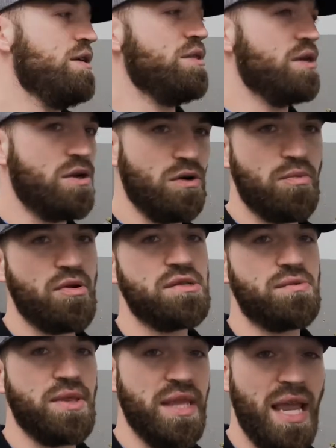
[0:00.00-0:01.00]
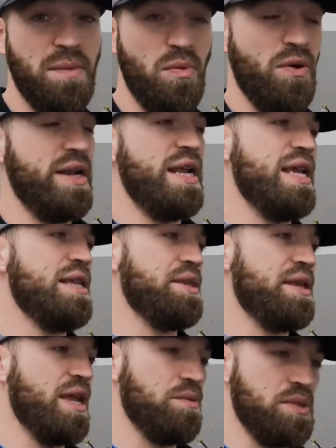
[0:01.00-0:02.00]
The Cobras were the 8.8,
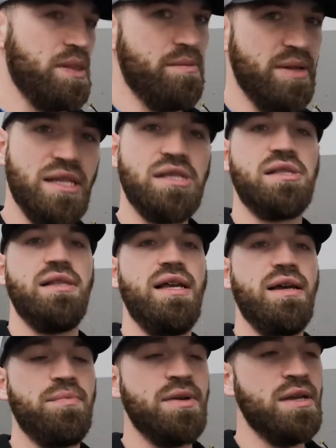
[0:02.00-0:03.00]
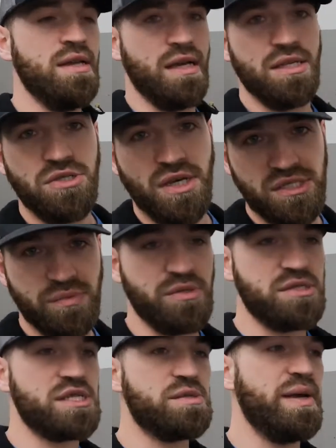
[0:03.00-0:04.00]
they came with limited slip,
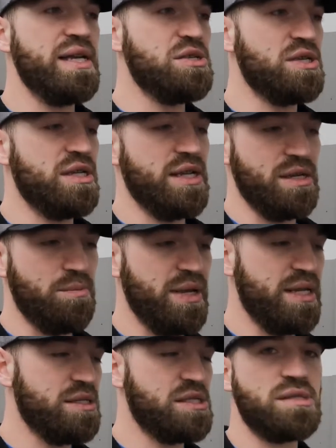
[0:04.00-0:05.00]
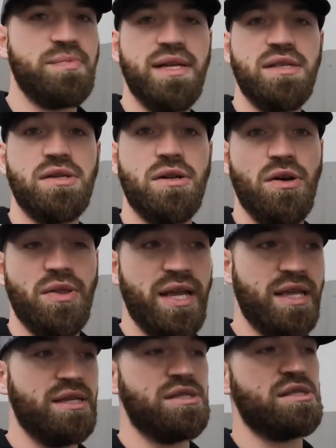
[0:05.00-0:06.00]
adjustable suspension, independent suspension, all
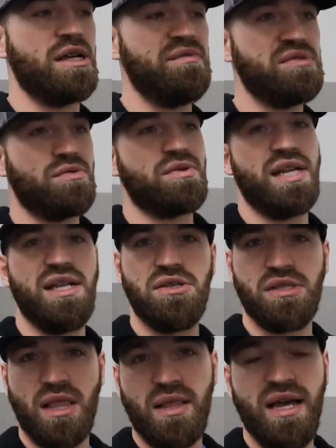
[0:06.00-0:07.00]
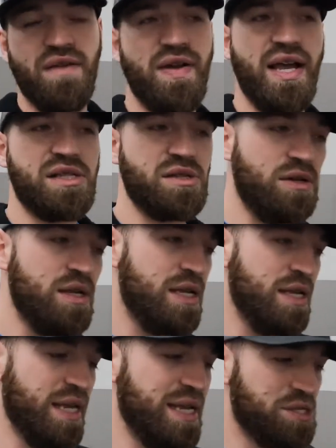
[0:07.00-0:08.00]
that good stuff. So we're ditching the live axle.
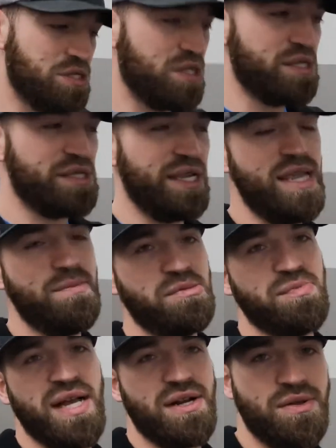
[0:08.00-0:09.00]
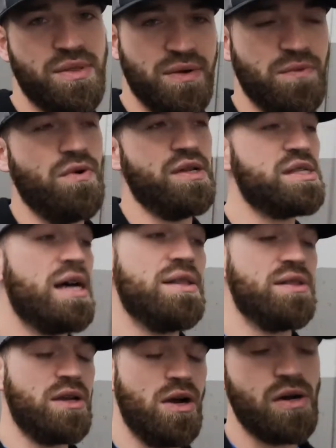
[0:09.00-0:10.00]
It's just heaps better than what's
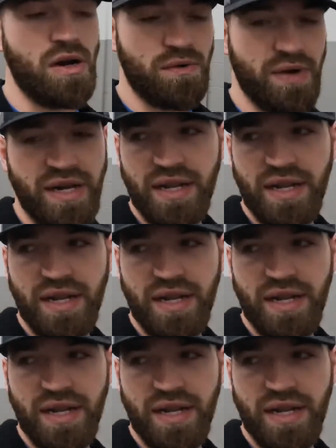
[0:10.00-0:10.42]
on the car already.